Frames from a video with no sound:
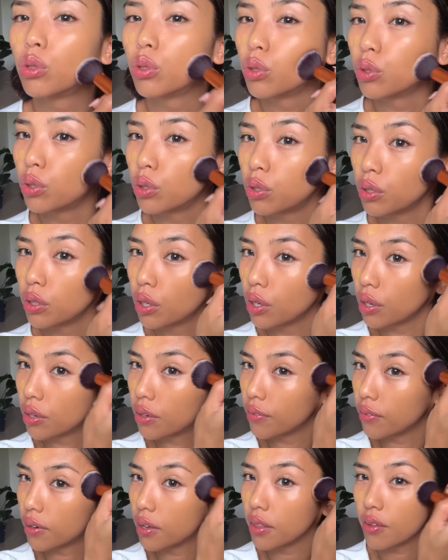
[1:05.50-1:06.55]
all
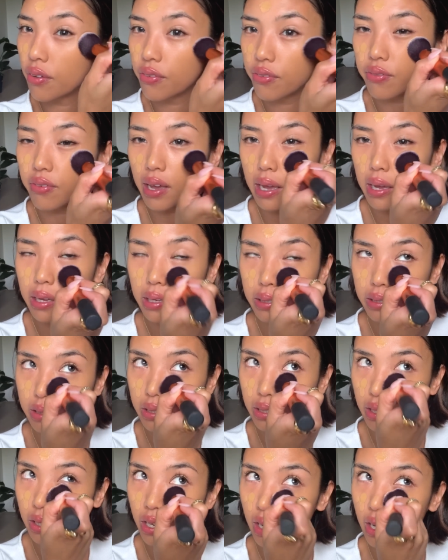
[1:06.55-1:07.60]
over the
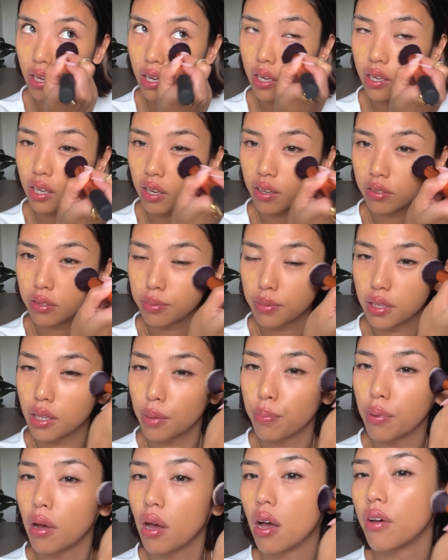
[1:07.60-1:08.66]
face. Gives me the
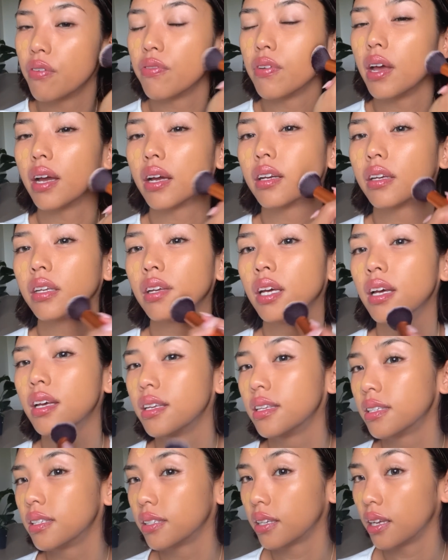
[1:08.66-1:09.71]
perfect
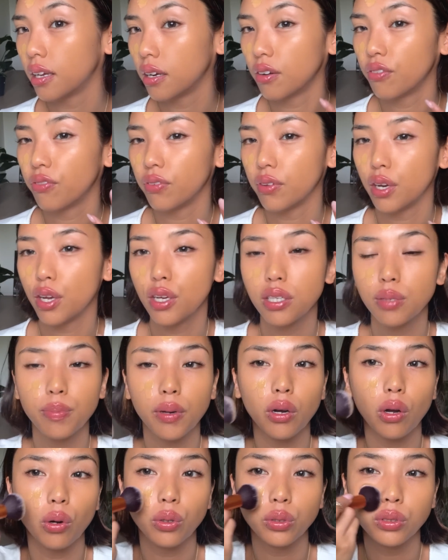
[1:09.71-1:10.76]
skin finish,
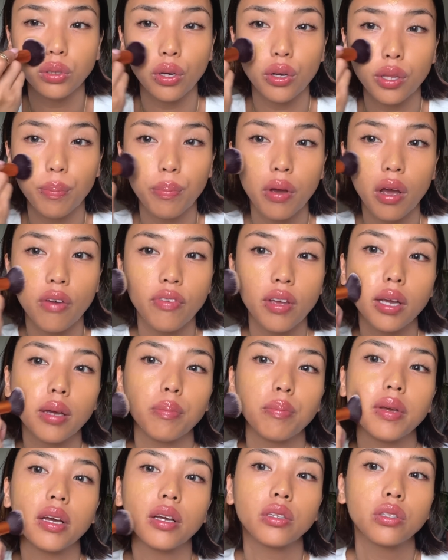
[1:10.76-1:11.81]
but also the perfect
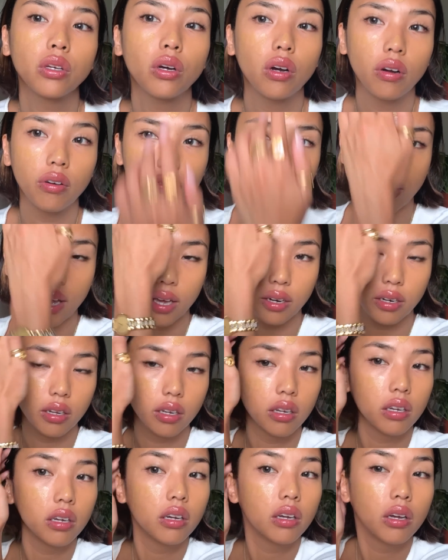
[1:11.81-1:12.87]
mix of that
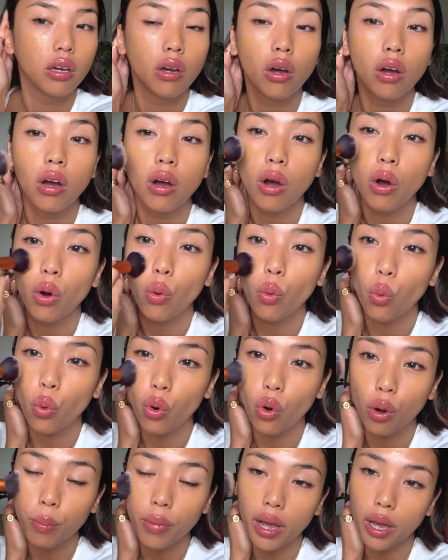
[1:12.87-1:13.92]

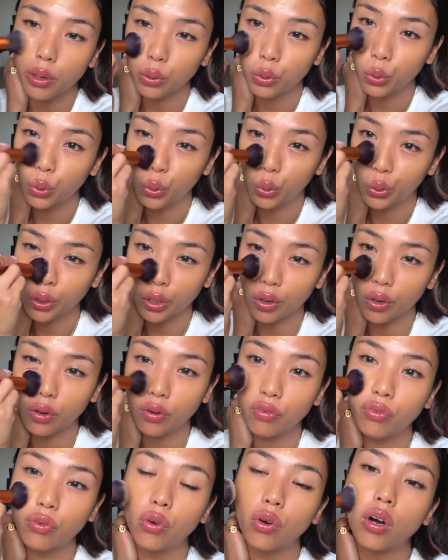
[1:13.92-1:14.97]
warm and cool
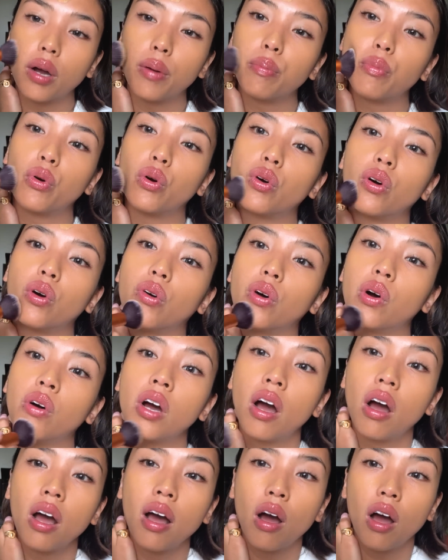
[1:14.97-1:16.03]
tone for a more
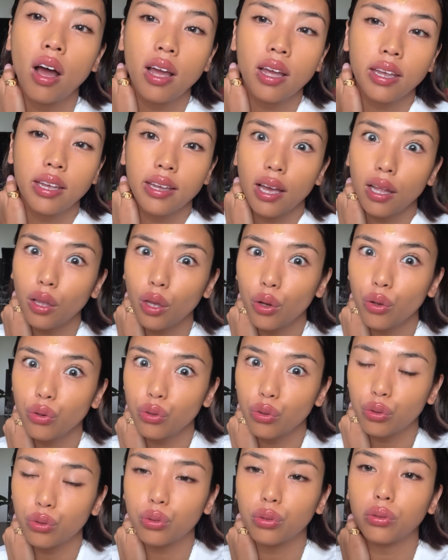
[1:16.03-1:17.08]
yellow
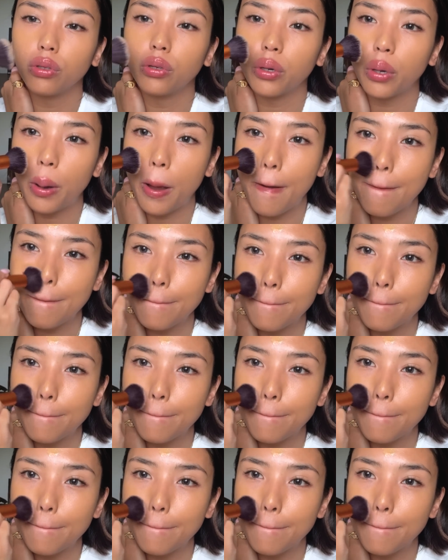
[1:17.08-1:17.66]
neutral look.